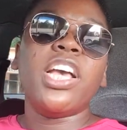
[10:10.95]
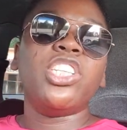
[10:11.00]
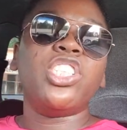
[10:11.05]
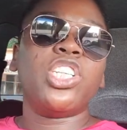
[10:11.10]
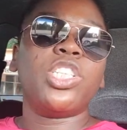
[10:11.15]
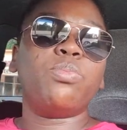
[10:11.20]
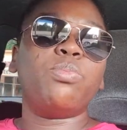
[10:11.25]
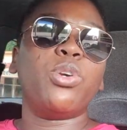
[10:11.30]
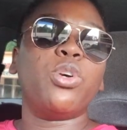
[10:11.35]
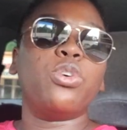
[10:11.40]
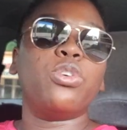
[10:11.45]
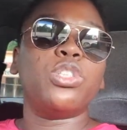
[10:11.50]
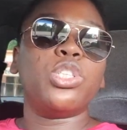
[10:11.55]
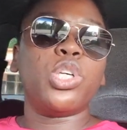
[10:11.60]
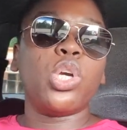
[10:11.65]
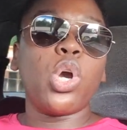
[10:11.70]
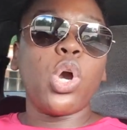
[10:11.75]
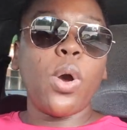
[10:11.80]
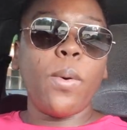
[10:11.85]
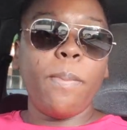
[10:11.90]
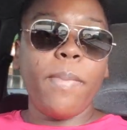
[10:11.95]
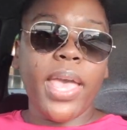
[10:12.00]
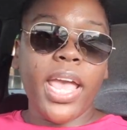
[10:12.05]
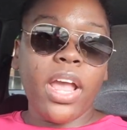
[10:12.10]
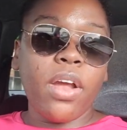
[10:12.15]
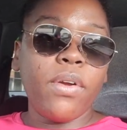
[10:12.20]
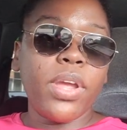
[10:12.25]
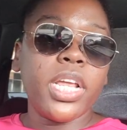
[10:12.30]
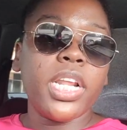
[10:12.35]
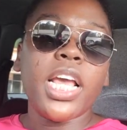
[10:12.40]
just because you got
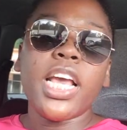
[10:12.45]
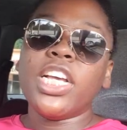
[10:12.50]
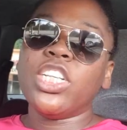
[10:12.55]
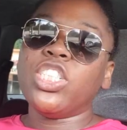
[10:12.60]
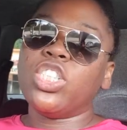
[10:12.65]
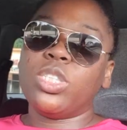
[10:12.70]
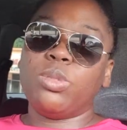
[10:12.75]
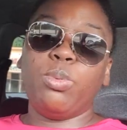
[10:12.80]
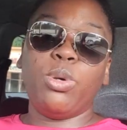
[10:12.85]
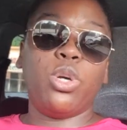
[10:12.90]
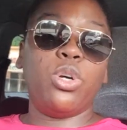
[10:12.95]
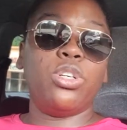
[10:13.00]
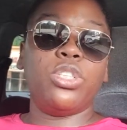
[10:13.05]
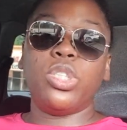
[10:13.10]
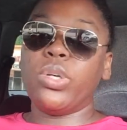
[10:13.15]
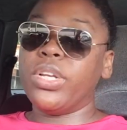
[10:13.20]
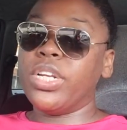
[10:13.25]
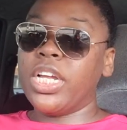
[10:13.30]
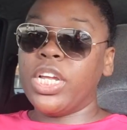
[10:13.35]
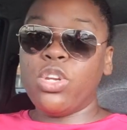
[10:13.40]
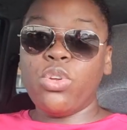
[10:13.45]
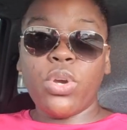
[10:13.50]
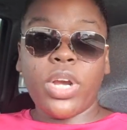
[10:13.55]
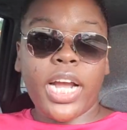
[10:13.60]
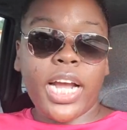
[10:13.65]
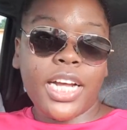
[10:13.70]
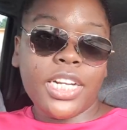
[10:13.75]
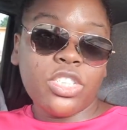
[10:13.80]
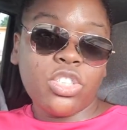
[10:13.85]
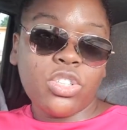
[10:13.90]
married, just because you're in a new
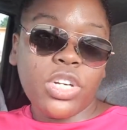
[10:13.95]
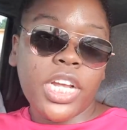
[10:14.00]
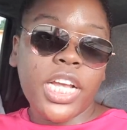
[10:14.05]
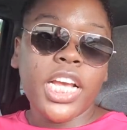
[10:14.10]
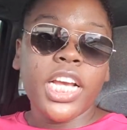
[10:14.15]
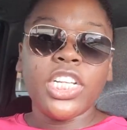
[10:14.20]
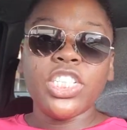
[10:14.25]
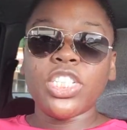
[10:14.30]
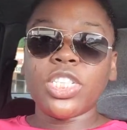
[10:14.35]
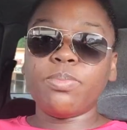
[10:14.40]
country,